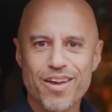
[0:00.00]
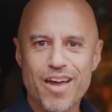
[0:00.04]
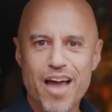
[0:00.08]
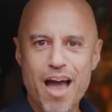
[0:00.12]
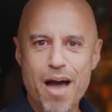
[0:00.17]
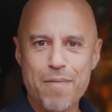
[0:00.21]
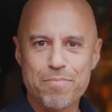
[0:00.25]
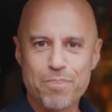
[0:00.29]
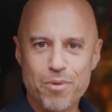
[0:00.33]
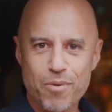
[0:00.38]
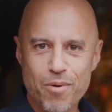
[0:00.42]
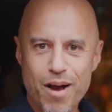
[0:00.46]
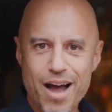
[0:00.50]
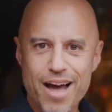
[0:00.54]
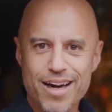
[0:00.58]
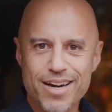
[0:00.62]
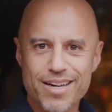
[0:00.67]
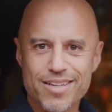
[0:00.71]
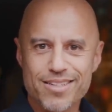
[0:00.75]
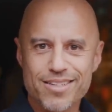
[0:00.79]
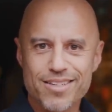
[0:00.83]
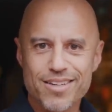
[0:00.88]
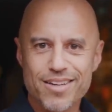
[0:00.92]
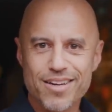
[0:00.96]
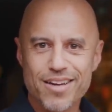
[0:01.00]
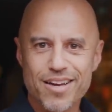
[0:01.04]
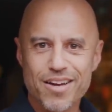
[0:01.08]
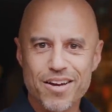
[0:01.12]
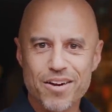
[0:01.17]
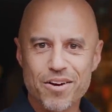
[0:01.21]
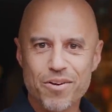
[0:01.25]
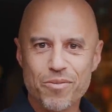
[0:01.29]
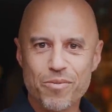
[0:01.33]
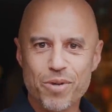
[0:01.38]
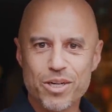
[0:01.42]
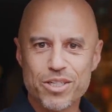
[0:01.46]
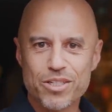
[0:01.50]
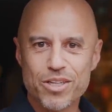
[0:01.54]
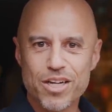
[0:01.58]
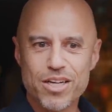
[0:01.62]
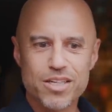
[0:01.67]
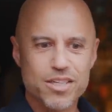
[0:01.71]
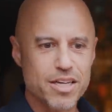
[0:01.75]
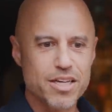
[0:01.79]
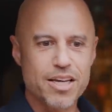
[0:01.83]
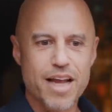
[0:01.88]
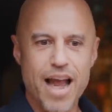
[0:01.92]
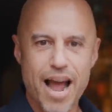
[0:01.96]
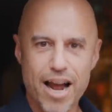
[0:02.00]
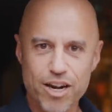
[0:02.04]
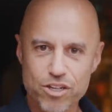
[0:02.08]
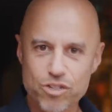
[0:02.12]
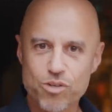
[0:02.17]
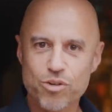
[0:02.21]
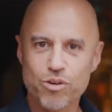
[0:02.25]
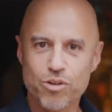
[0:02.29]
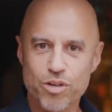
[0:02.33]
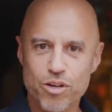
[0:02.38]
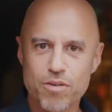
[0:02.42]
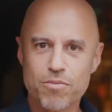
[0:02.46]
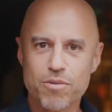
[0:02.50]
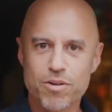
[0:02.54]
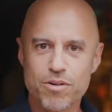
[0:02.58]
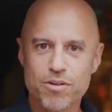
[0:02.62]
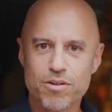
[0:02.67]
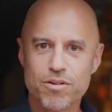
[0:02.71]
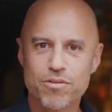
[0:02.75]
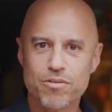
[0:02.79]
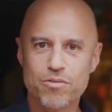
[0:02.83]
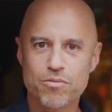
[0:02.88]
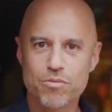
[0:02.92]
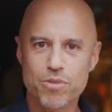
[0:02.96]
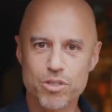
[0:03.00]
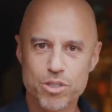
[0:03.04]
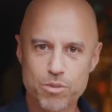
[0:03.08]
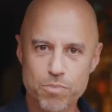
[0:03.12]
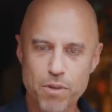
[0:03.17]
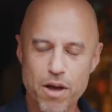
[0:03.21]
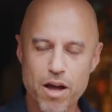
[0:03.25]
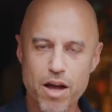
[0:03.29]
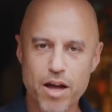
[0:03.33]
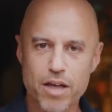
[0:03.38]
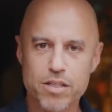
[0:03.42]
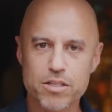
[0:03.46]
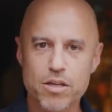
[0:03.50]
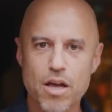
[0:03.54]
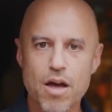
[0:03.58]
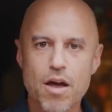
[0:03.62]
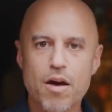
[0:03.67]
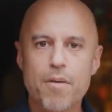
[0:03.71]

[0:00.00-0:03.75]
apparatus which is a natural human response.